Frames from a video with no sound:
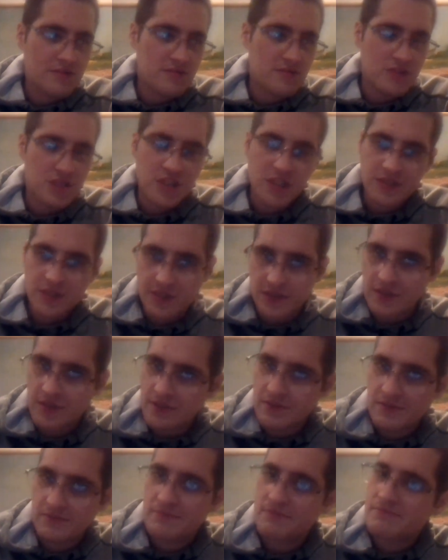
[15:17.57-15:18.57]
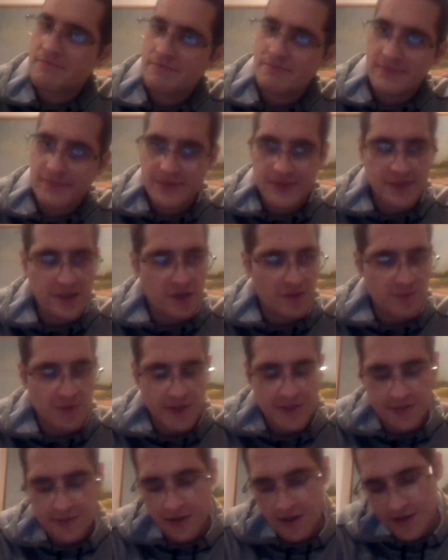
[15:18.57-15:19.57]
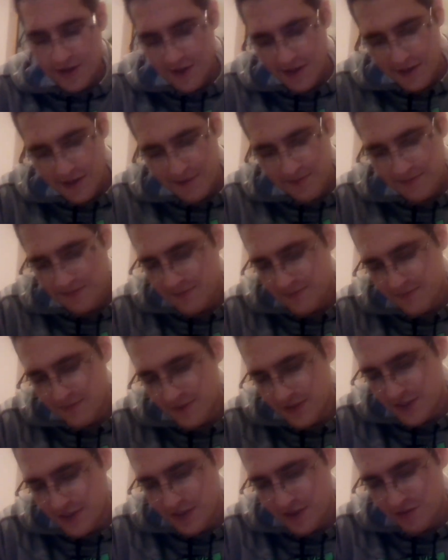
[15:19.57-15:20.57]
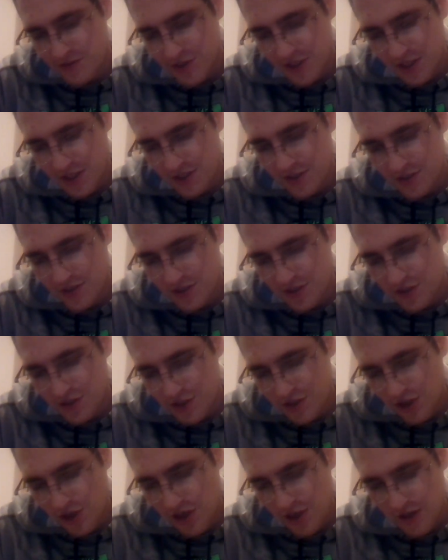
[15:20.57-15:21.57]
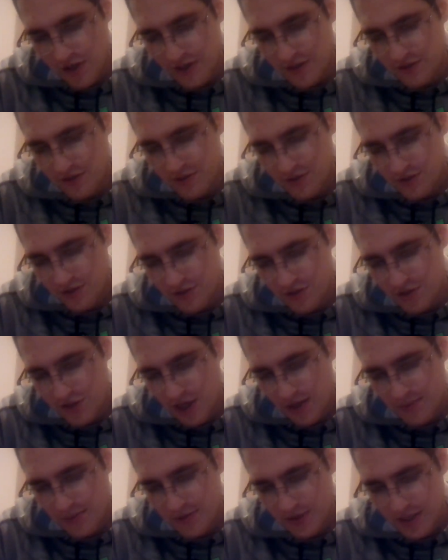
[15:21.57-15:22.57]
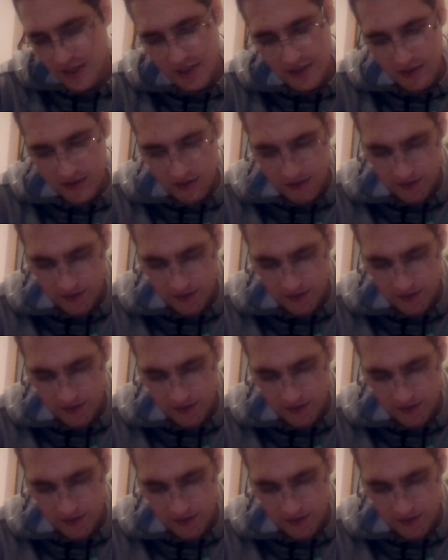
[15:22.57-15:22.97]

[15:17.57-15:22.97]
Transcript: Jesus celebrates Hanukkah. You can go check John chapter 10,